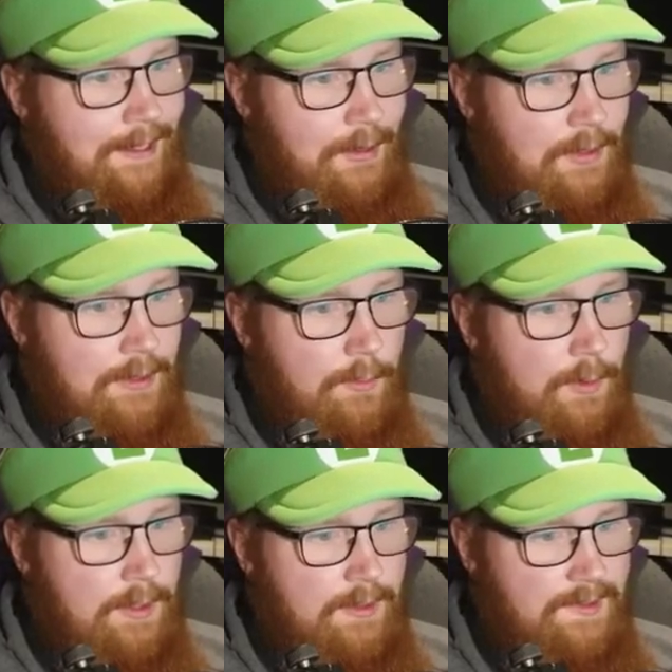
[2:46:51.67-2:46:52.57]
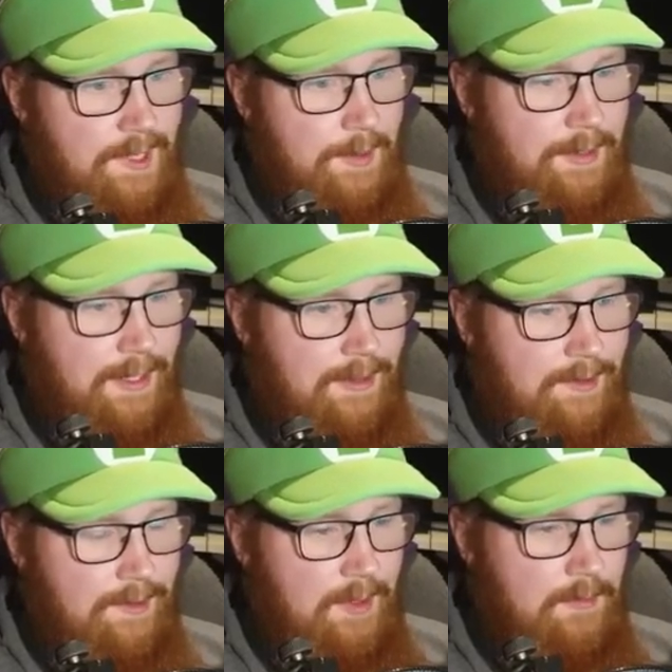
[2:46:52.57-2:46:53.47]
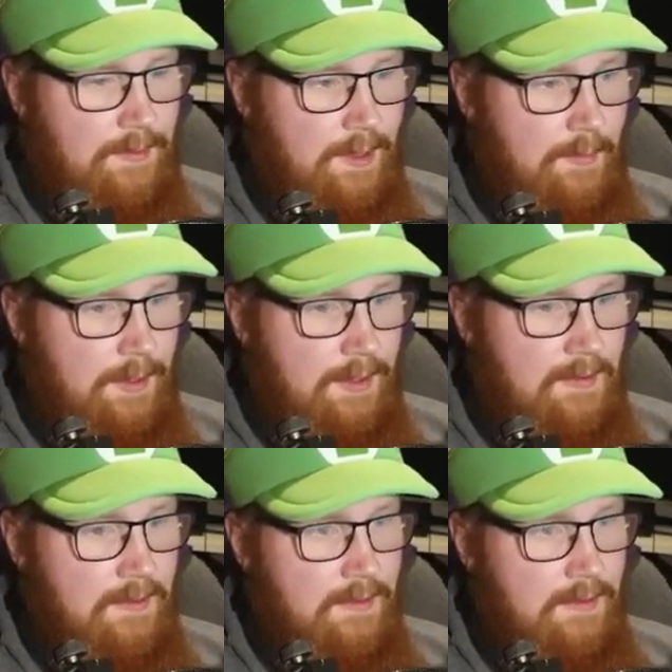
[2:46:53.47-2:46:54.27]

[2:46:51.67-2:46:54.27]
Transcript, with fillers: Are all the wonders happening at the same time right now?